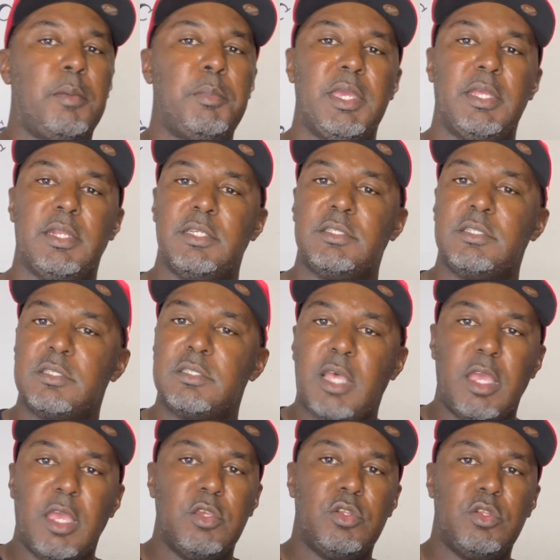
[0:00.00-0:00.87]
mean, this is
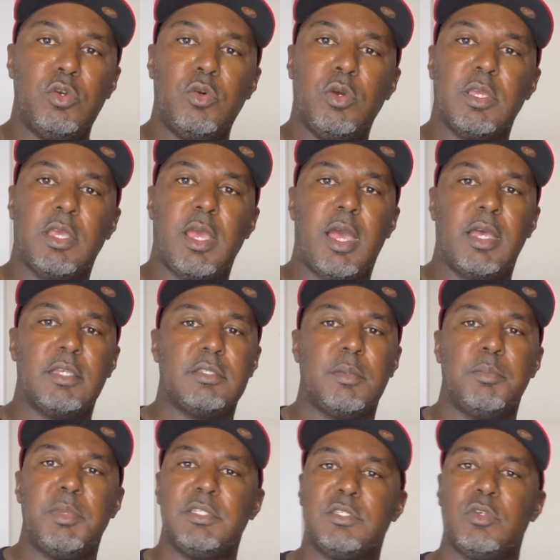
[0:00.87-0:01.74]
how you do it, guys.
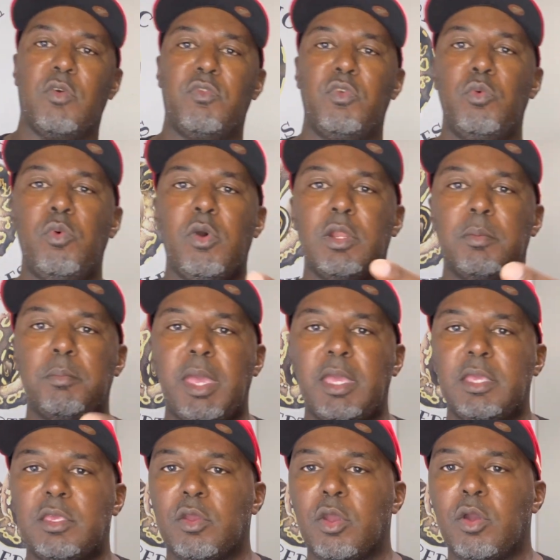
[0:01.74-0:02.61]
I mean, so if you want to
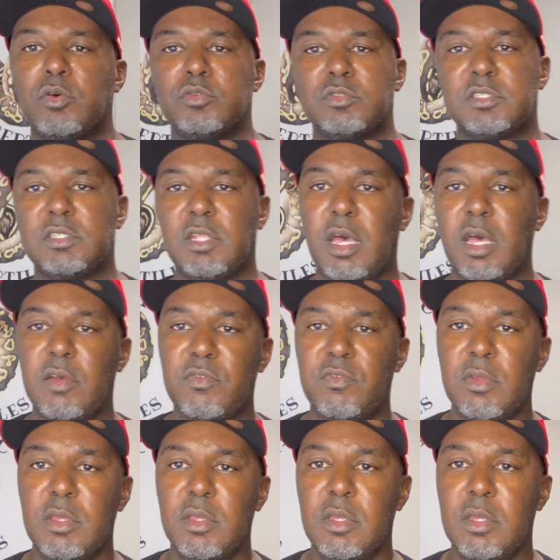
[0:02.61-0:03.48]
make your own stuff,
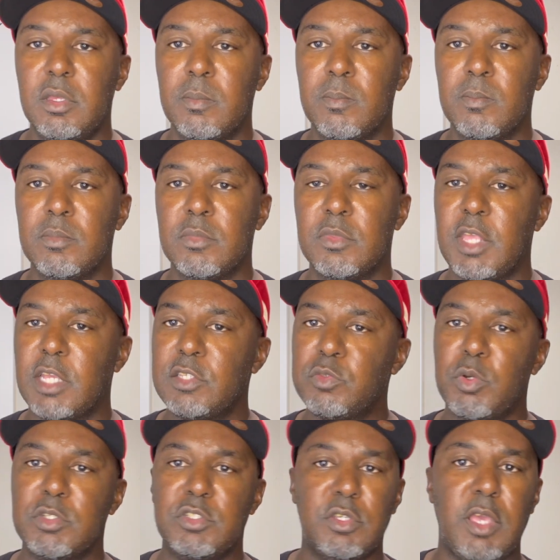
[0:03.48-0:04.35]
that's
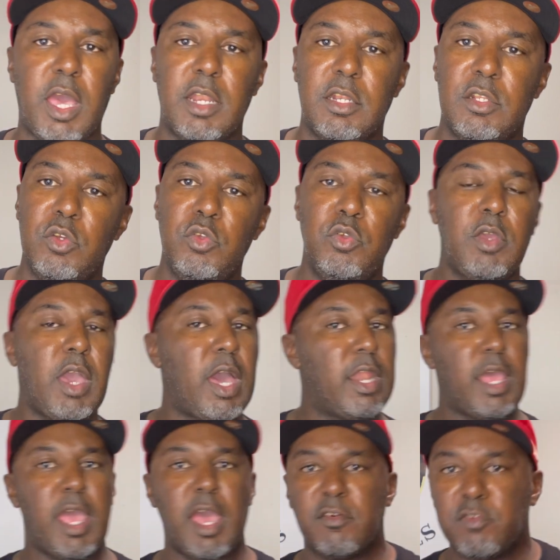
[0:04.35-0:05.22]
what you got to do. You got
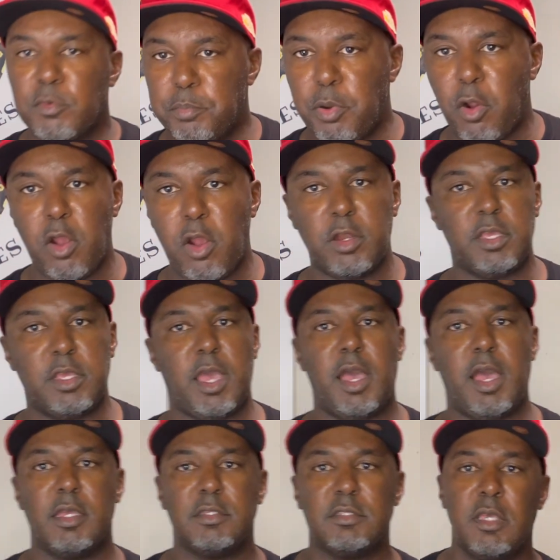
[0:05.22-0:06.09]
to have a party,
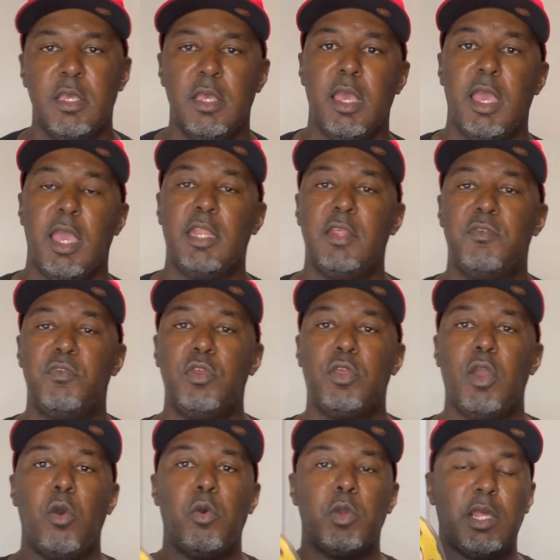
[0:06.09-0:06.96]
guys. And if you
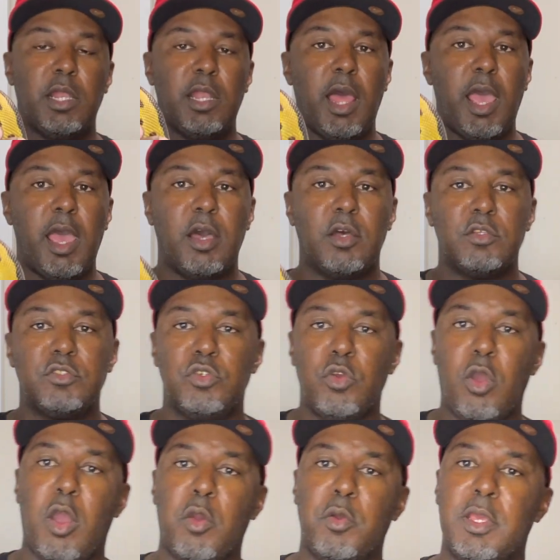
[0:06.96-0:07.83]
go with clowns,
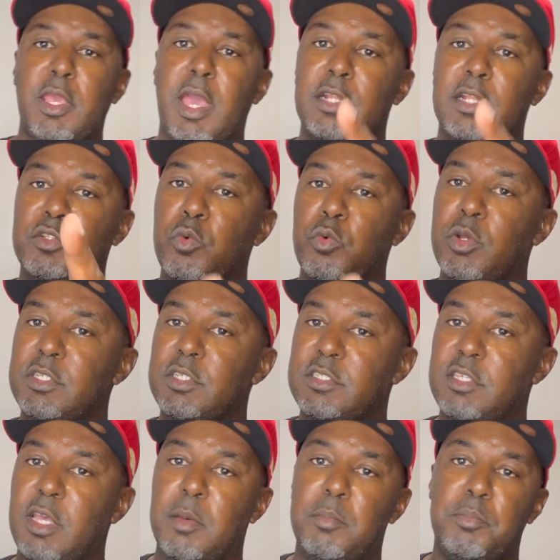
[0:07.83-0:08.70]
you already got
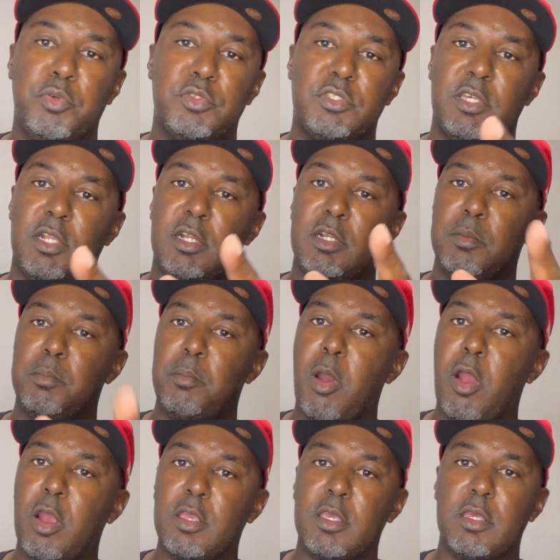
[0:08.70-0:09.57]
27% of the
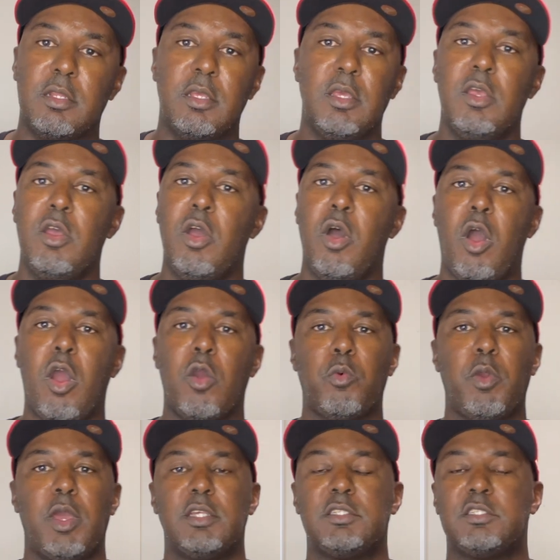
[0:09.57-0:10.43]
market
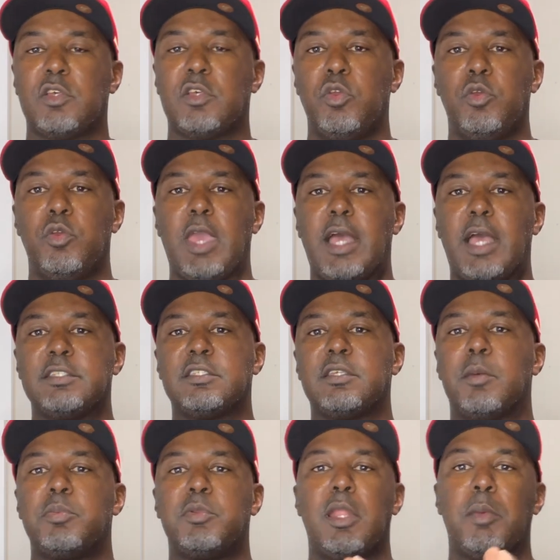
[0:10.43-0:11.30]
already. So you got
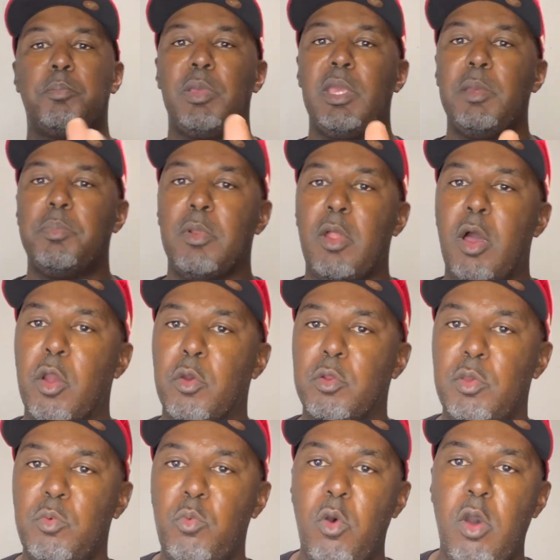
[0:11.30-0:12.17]
something that people
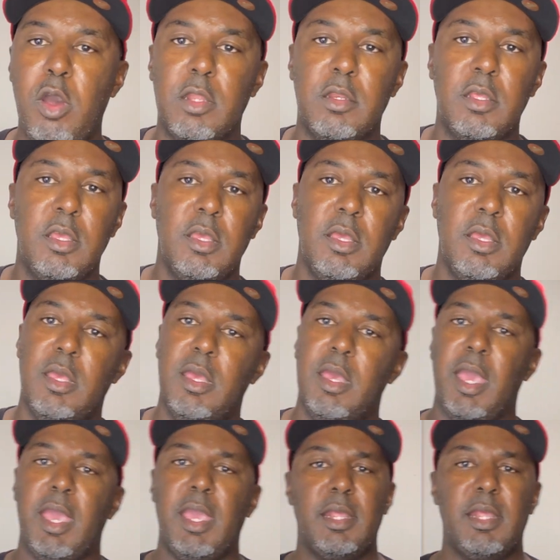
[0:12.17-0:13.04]
already want.
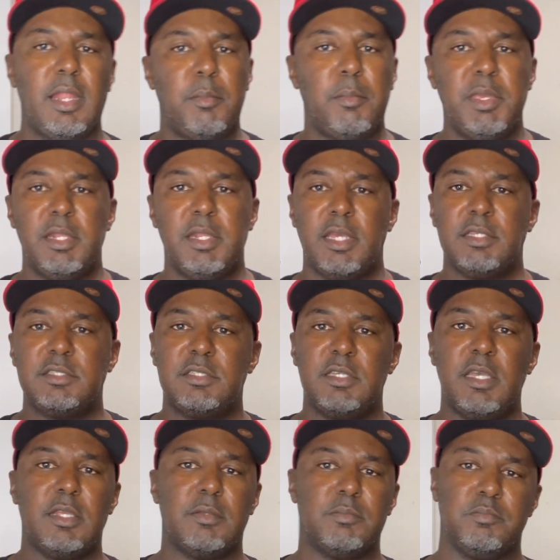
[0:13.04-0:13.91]
And I mean, that's
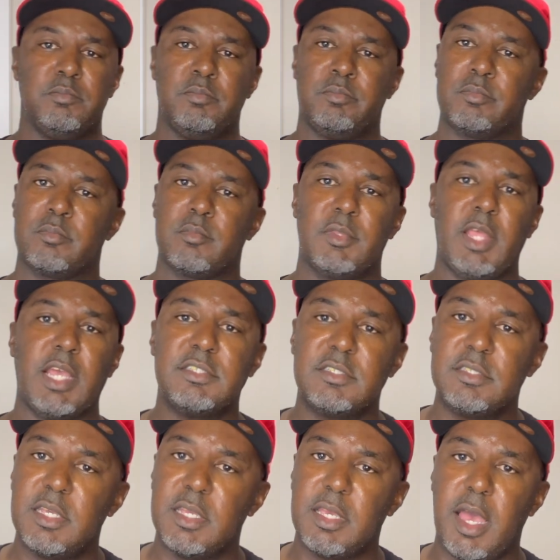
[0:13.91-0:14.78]
it.
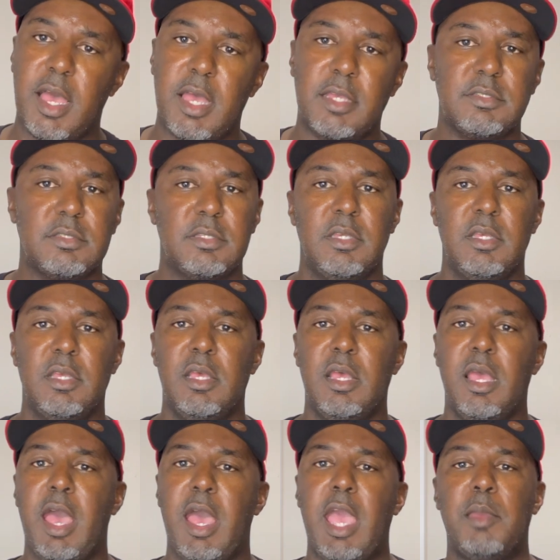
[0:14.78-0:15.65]
That's it, guys.
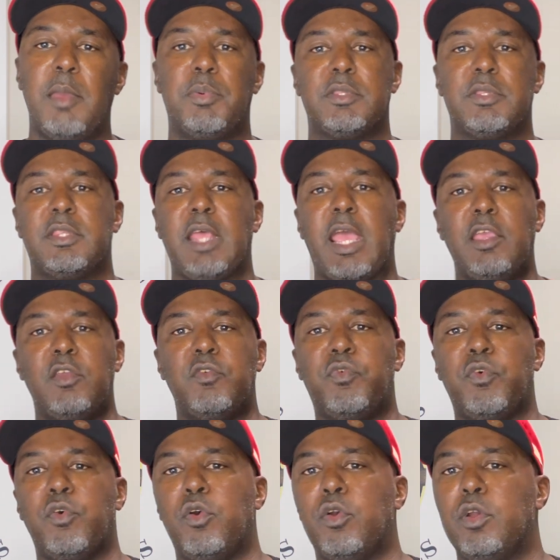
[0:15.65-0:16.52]
Hey, but thank you
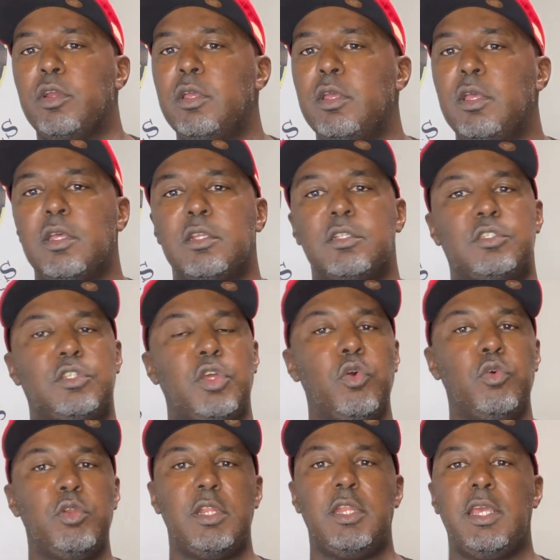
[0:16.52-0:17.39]
for
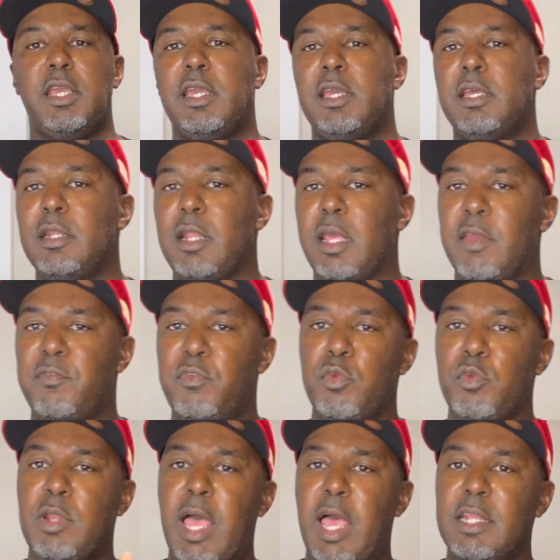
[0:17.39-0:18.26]
tuning in. If
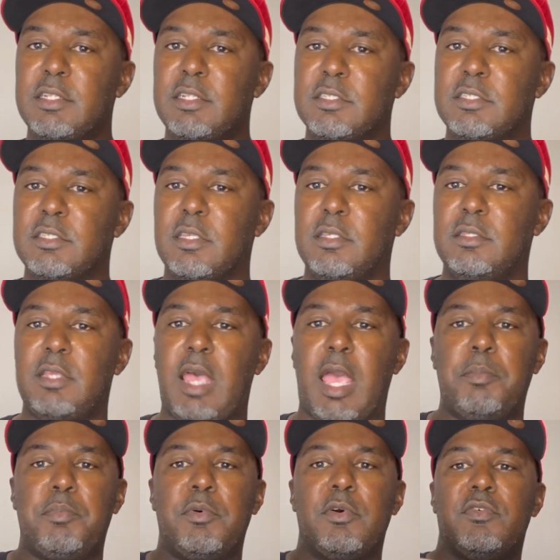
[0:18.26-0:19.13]
you like this
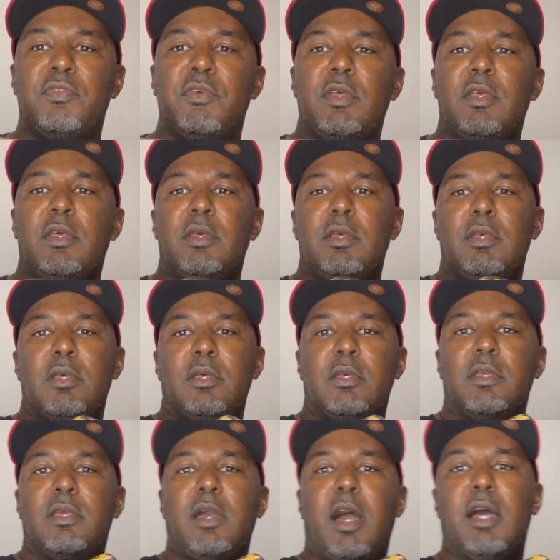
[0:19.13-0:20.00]
type of
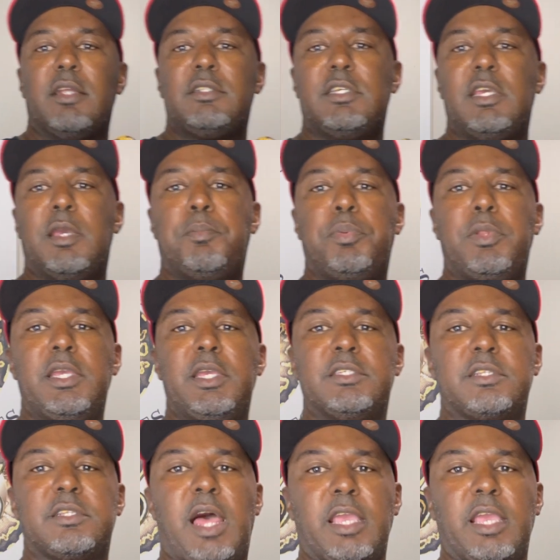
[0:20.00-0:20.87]
content,
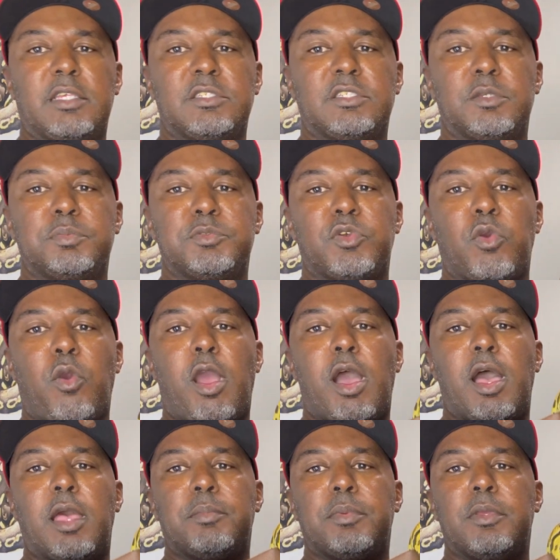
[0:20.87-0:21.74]
please like and
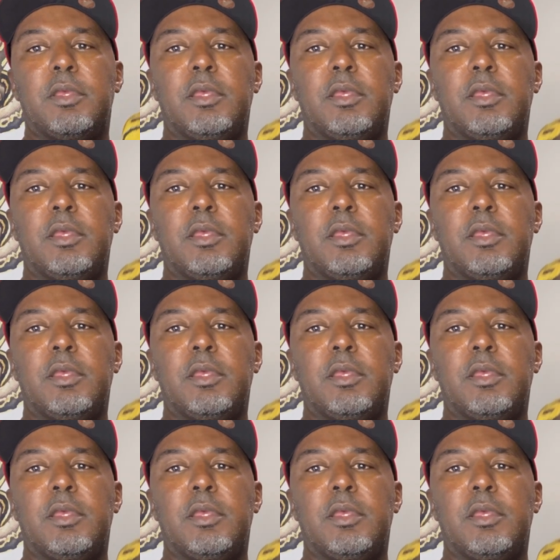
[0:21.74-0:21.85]
subscribe.